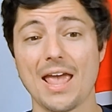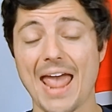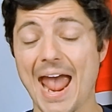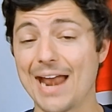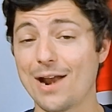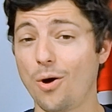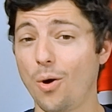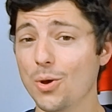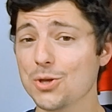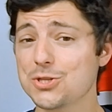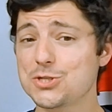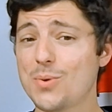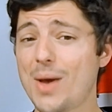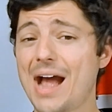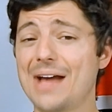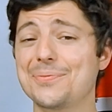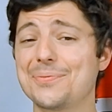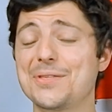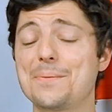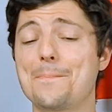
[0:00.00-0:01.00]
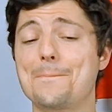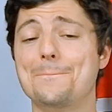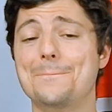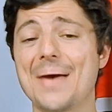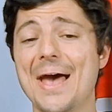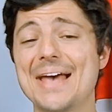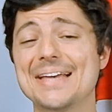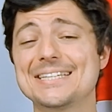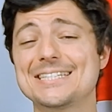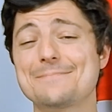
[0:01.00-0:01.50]
And also had the
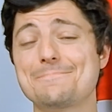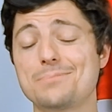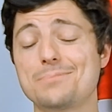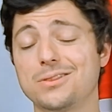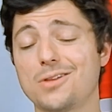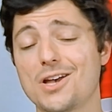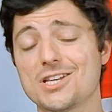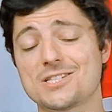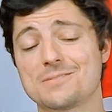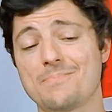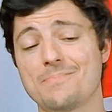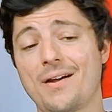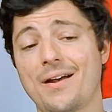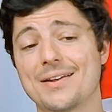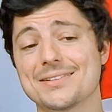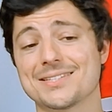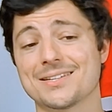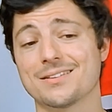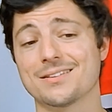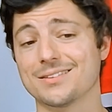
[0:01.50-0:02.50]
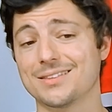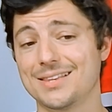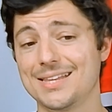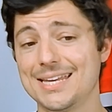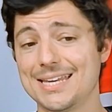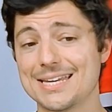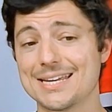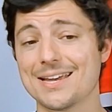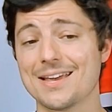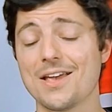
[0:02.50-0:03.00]
best plus minus in the
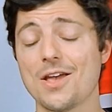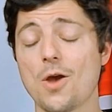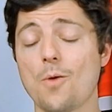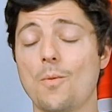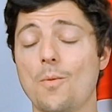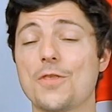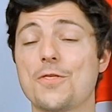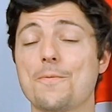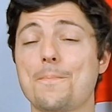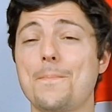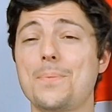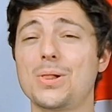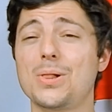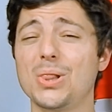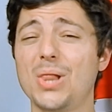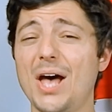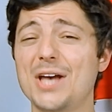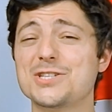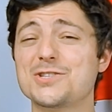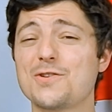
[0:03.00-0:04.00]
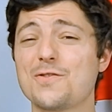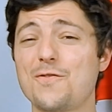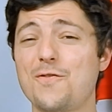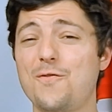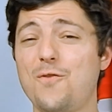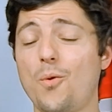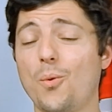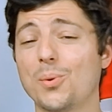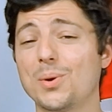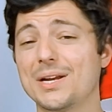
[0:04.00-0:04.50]
league with plus
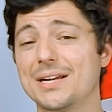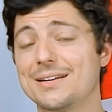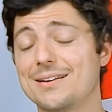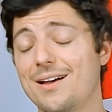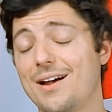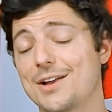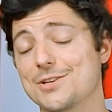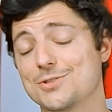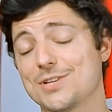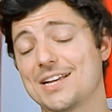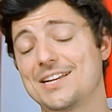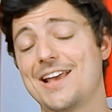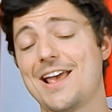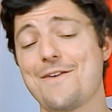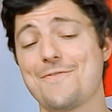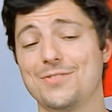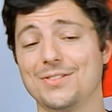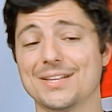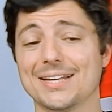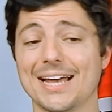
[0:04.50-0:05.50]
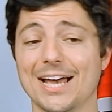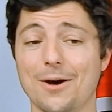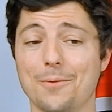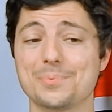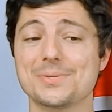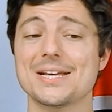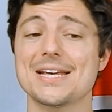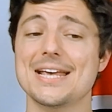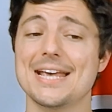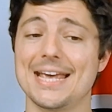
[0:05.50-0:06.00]
49. So that definitely
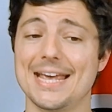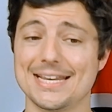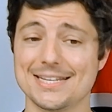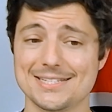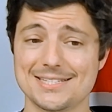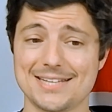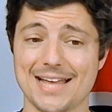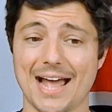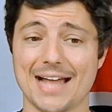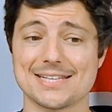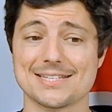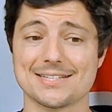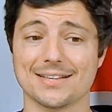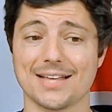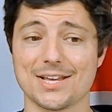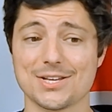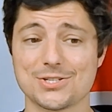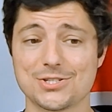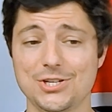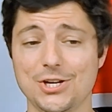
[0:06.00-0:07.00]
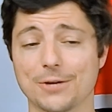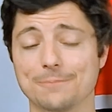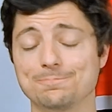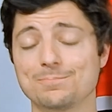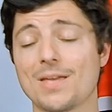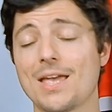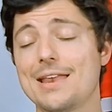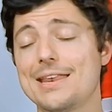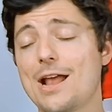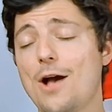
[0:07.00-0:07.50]
helped his stats last year.
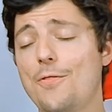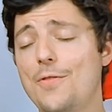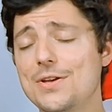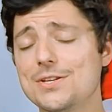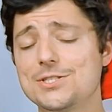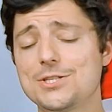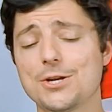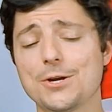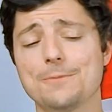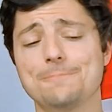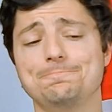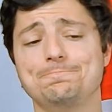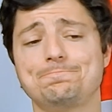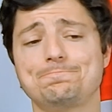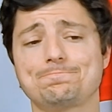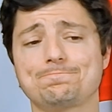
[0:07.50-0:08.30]
Now this year,